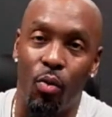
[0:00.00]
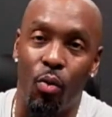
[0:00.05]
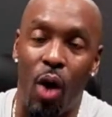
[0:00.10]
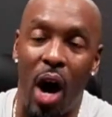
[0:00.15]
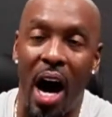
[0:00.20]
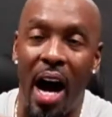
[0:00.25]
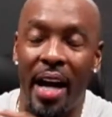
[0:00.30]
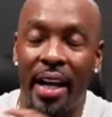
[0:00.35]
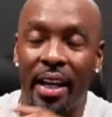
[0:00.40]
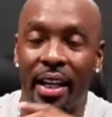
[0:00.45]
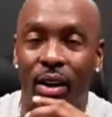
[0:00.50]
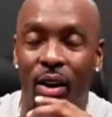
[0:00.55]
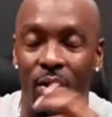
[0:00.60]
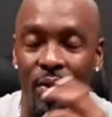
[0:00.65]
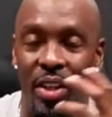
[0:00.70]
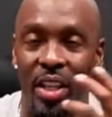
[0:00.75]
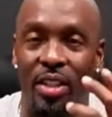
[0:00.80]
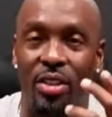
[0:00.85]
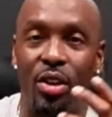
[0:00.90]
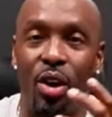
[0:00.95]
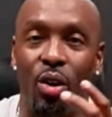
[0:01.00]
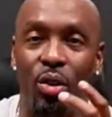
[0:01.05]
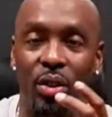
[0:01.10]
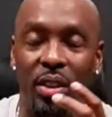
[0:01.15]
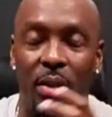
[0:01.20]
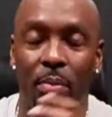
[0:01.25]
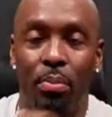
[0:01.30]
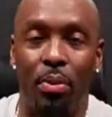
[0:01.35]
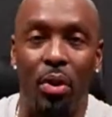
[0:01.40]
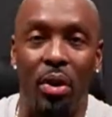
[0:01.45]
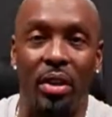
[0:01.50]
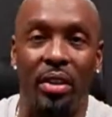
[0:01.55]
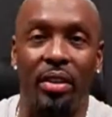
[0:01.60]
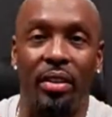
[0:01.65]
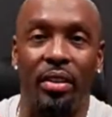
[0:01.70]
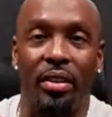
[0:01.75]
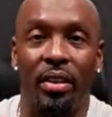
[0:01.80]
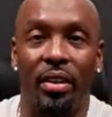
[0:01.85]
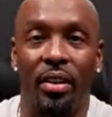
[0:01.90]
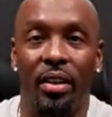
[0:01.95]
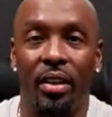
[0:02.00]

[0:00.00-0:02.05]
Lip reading: Why are these goals important?